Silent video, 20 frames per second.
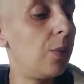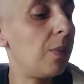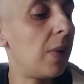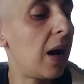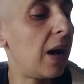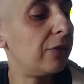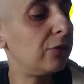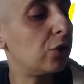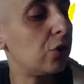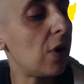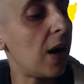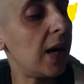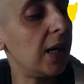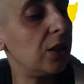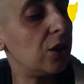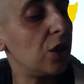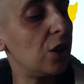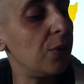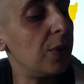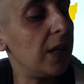I've tried
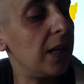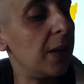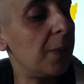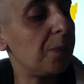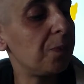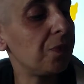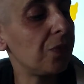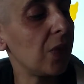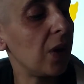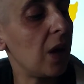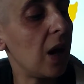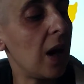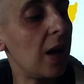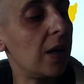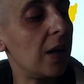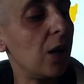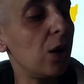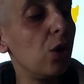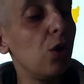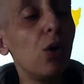doing it, and I
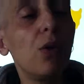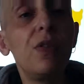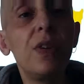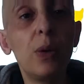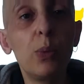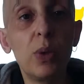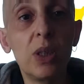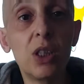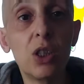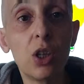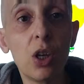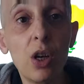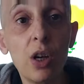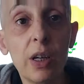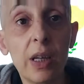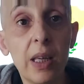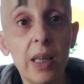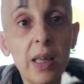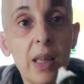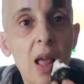love it with
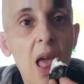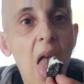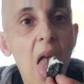turkey.